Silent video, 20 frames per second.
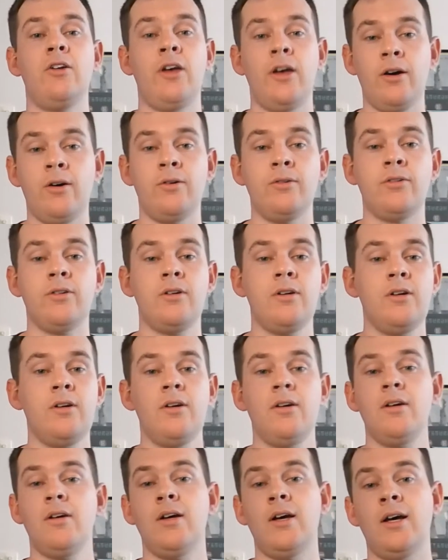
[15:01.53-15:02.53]
held,
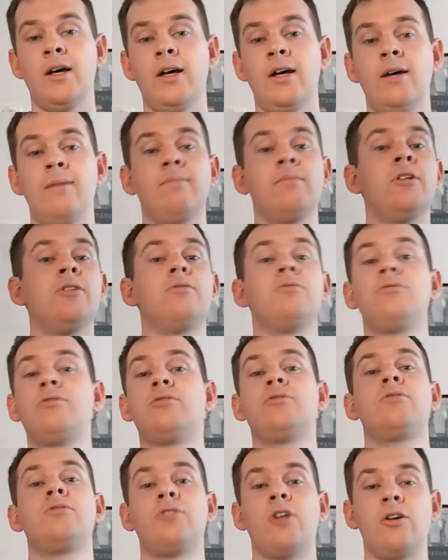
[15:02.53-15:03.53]
got
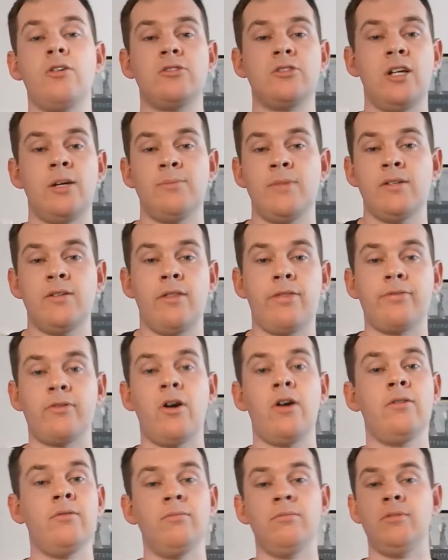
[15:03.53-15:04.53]
chokeslammer in the
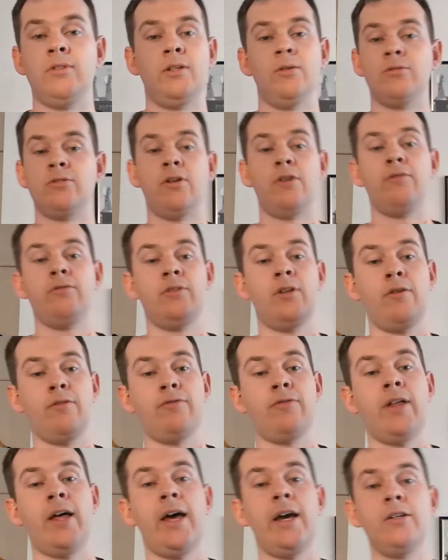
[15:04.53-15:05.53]
throat, and there was no
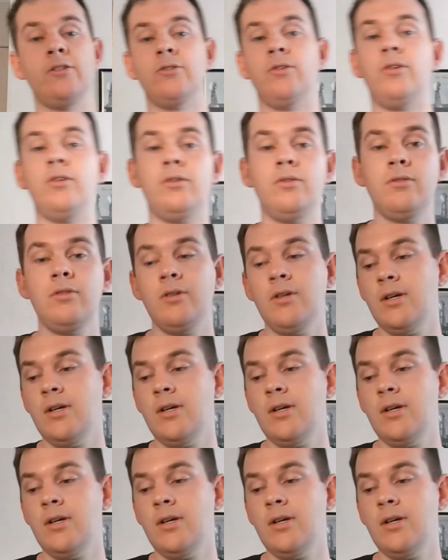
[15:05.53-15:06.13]
flags at all.